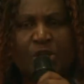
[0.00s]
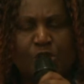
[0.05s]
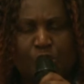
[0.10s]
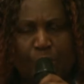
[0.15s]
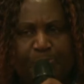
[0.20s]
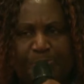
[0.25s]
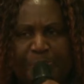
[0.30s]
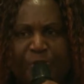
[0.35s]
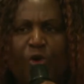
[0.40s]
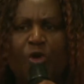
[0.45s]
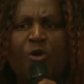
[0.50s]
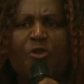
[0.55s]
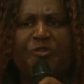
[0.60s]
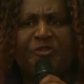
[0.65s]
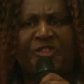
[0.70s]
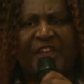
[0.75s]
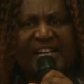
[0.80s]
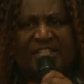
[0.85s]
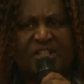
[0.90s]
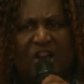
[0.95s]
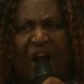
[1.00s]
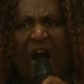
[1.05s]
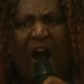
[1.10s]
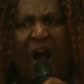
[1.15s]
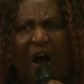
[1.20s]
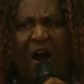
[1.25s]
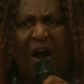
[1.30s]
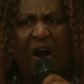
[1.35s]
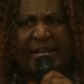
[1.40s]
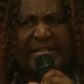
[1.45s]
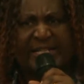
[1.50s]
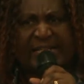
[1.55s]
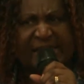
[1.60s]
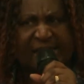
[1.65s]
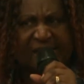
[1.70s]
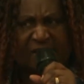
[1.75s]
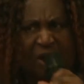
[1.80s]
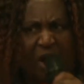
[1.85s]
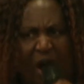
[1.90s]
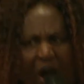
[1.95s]
to prove that God
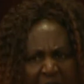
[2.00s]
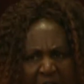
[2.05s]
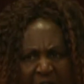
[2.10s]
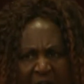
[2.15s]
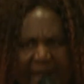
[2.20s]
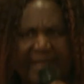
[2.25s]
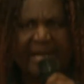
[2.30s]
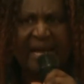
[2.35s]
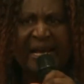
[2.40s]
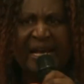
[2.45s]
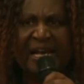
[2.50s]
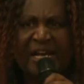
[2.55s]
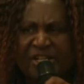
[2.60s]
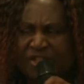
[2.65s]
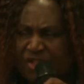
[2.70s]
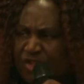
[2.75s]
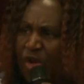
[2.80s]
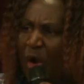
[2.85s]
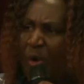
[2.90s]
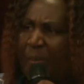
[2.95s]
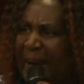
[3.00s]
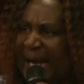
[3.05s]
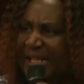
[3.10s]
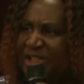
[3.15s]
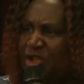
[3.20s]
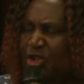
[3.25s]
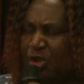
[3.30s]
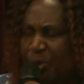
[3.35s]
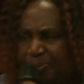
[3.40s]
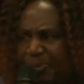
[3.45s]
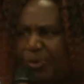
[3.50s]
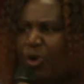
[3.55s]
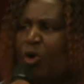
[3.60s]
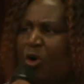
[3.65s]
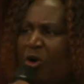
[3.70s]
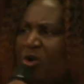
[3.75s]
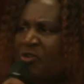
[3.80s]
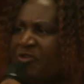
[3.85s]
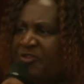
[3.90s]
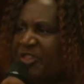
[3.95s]
is God. So much to
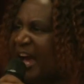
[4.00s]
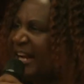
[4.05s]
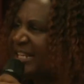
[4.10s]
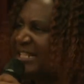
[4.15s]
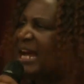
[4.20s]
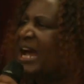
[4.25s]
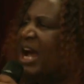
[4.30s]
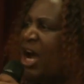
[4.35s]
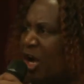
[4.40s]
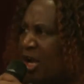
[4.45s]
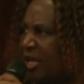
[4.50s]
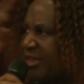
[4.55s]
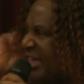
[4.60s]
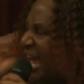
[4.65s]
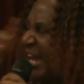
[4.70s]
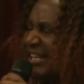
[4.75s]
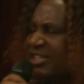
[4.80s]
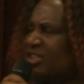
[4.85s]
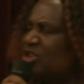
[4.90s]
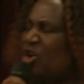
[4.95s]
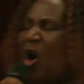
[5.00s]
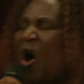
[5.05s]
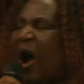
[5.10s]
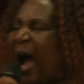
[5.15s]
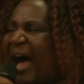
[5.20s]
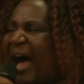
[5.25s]
prove that there's no